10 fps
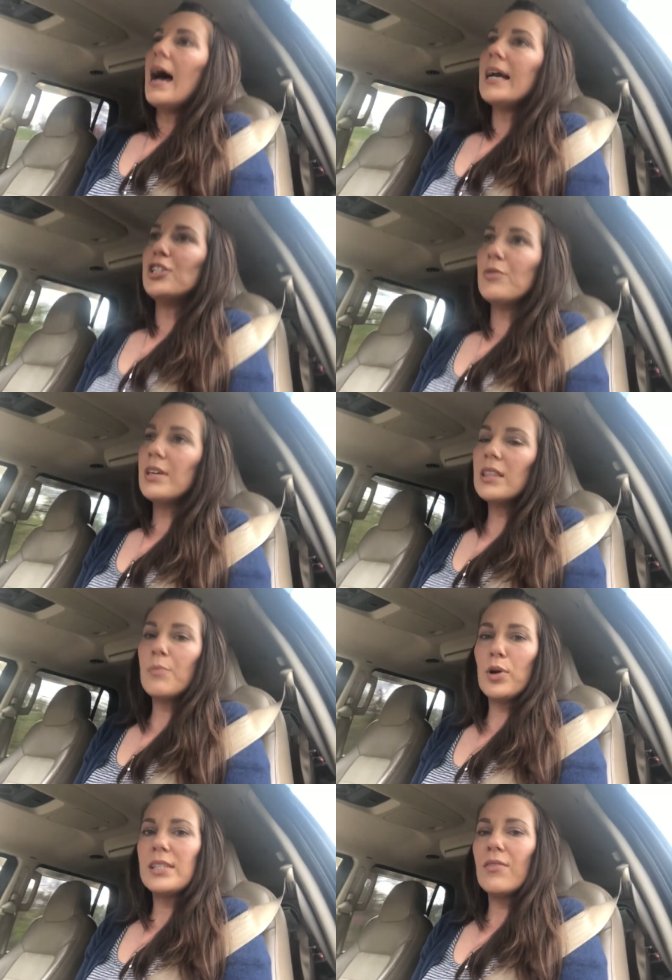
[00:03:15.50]
I do think the
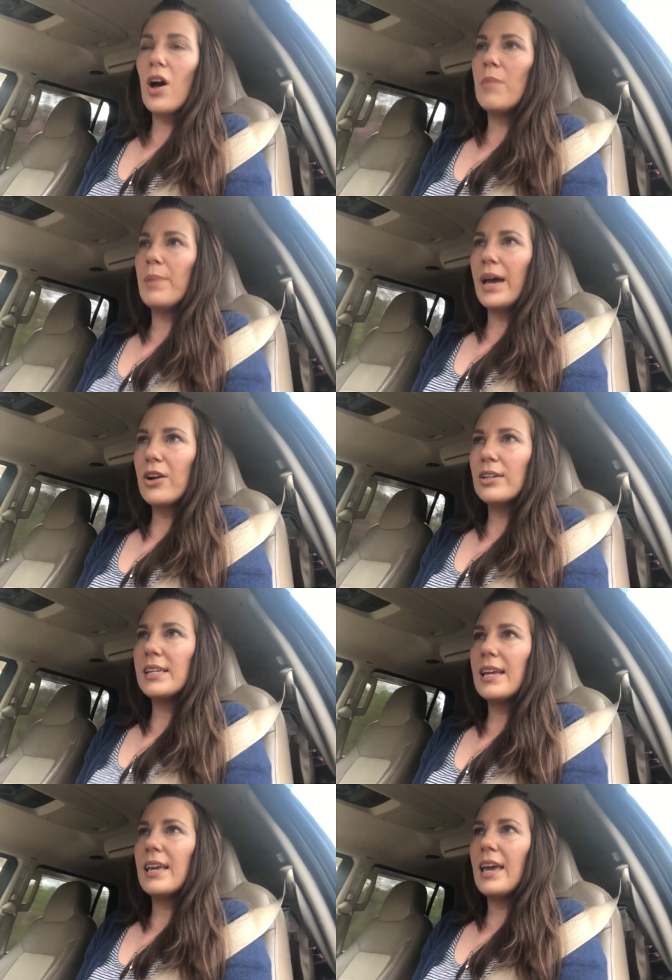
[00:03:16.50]
boys have gotten better at
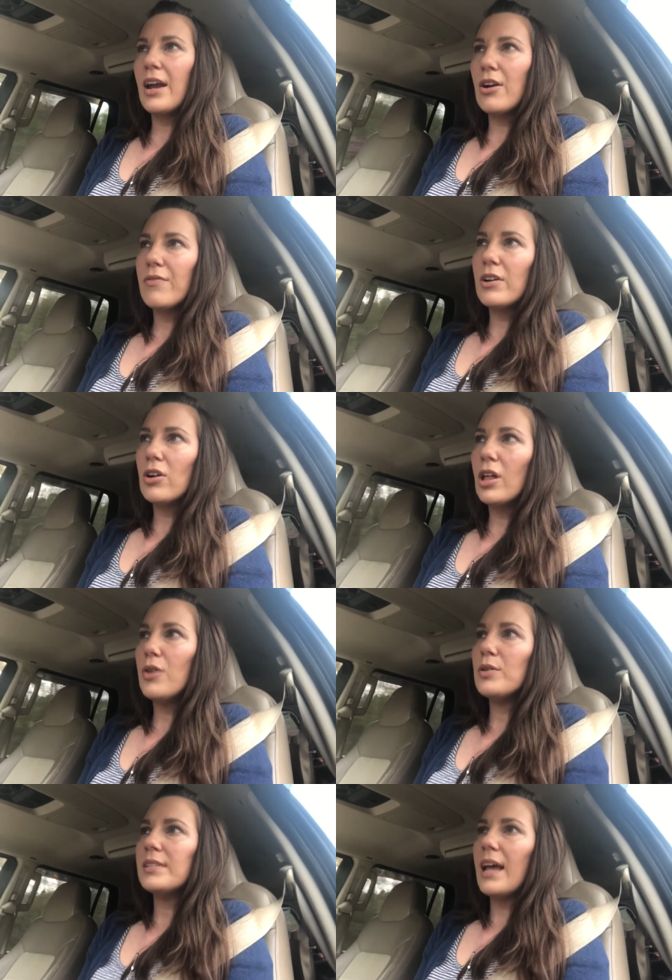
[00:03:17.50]
taking care of their
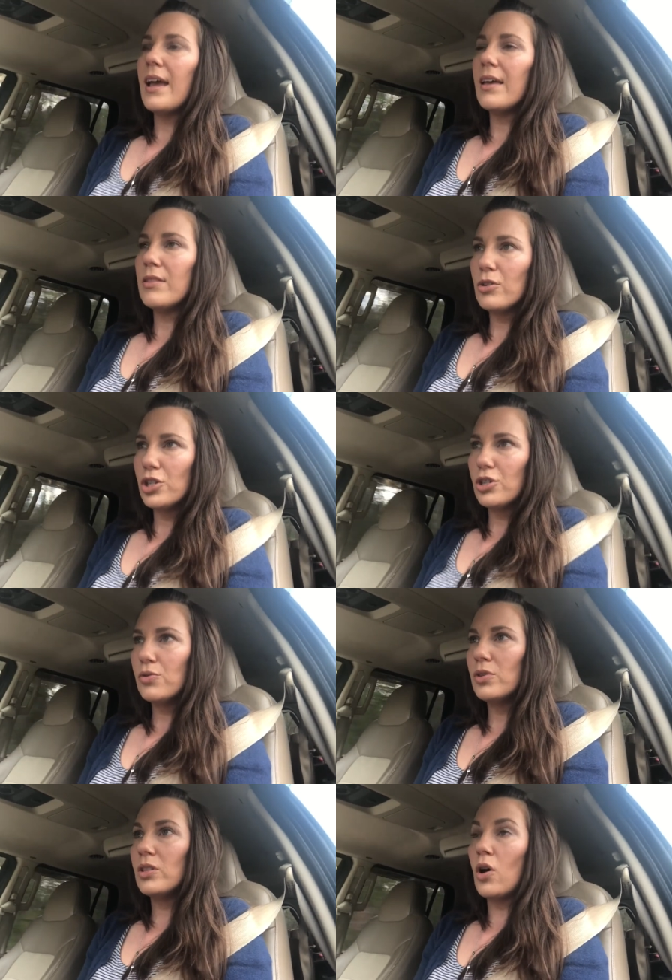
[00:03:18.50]
clothes and their
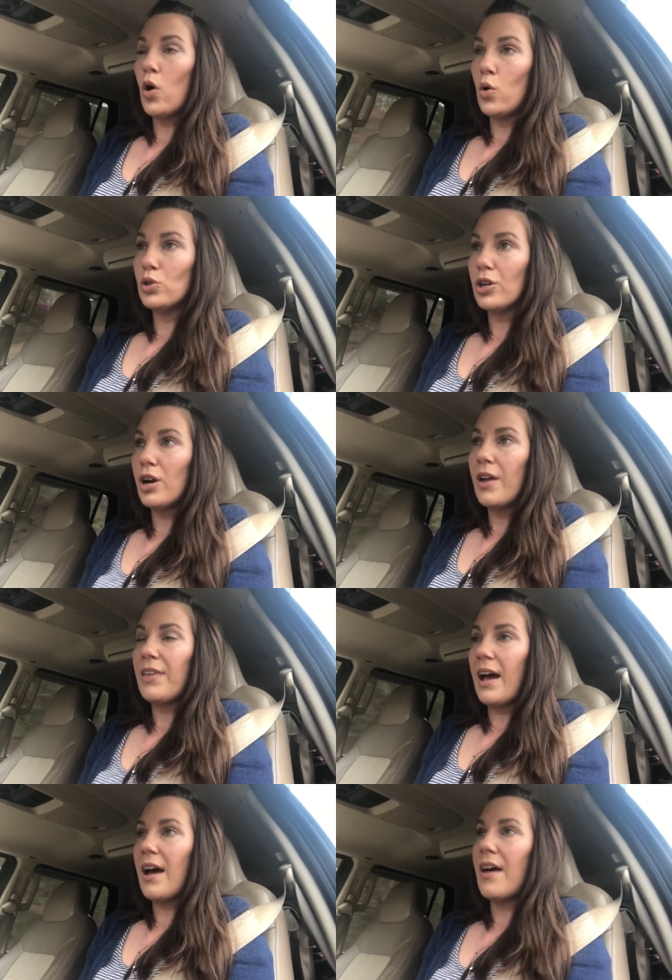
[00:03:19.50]
shoes the older
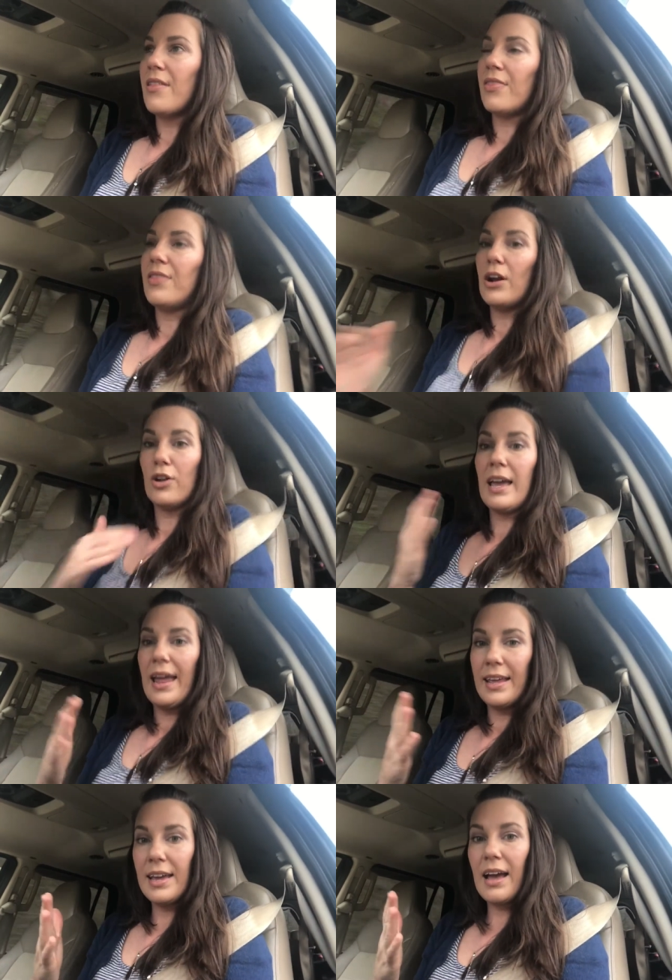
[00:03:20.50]
that they're
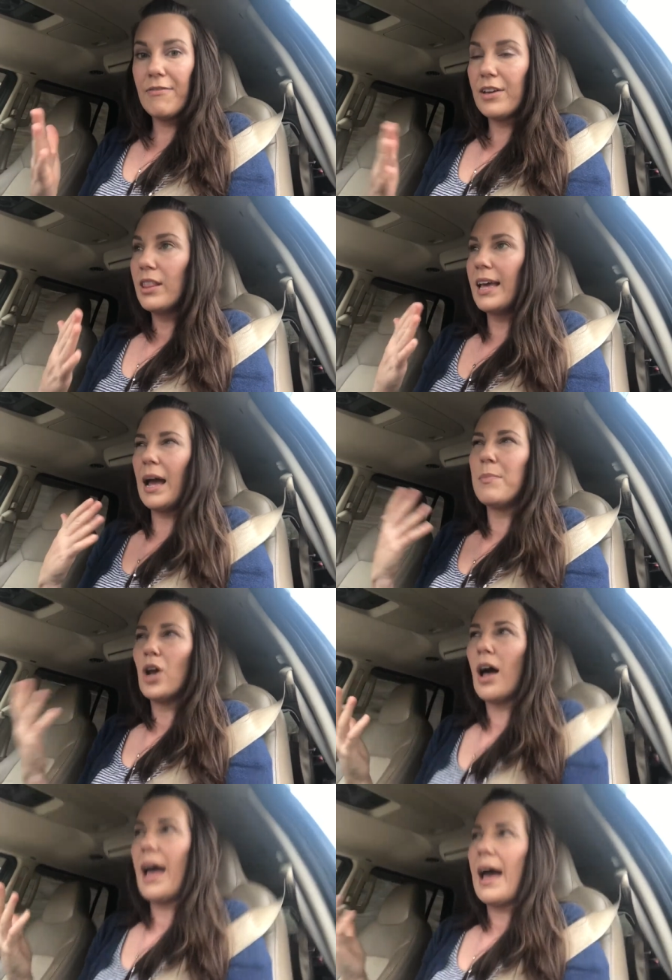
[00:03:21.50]
getting. I feel like I'm
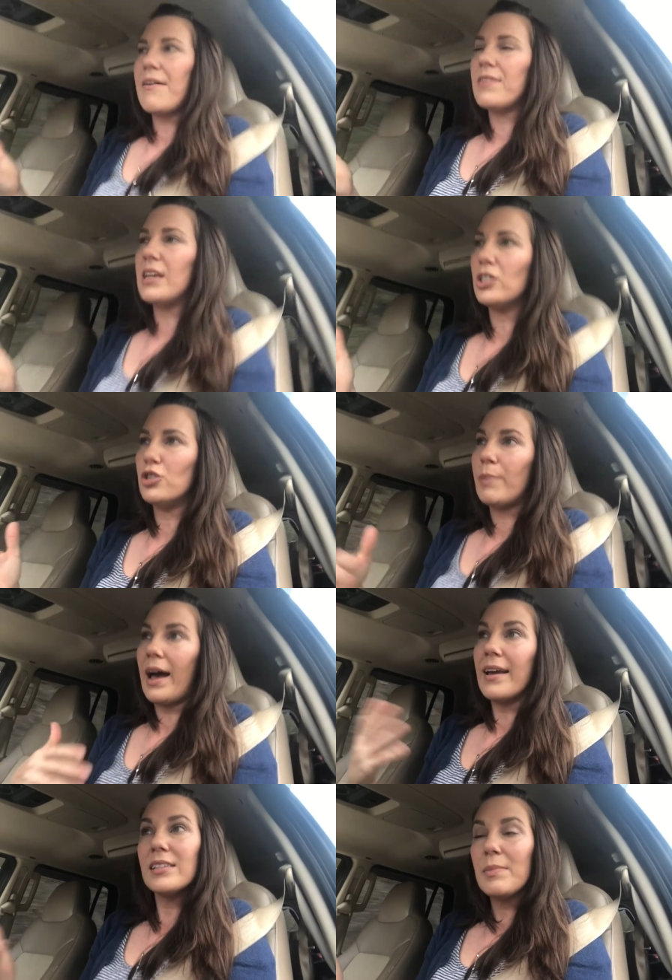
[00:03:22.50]
not having to
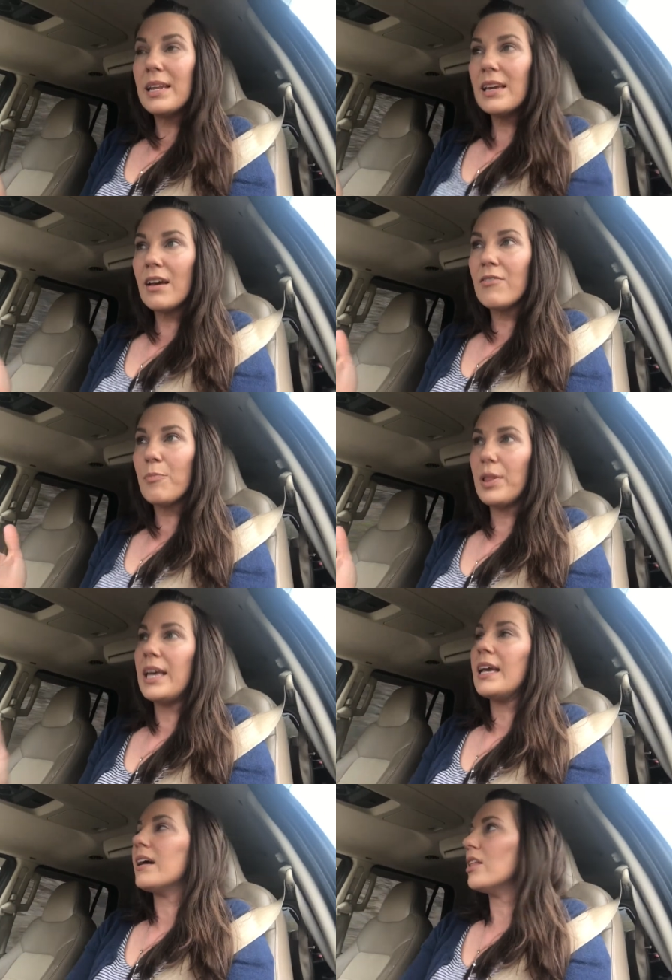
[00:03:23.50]
buy as many of the
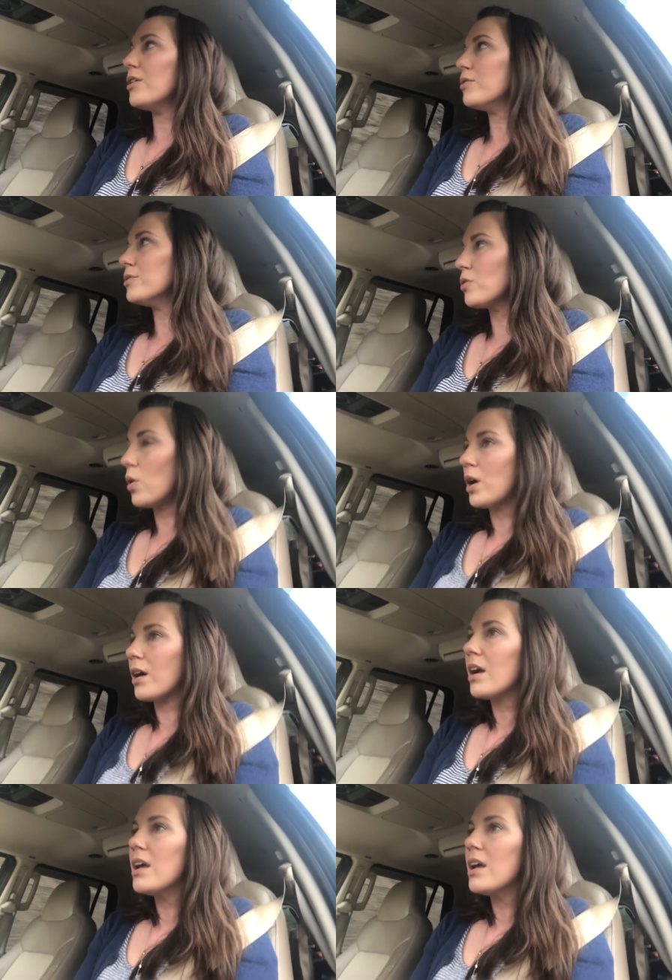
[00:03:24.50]
play clothes, or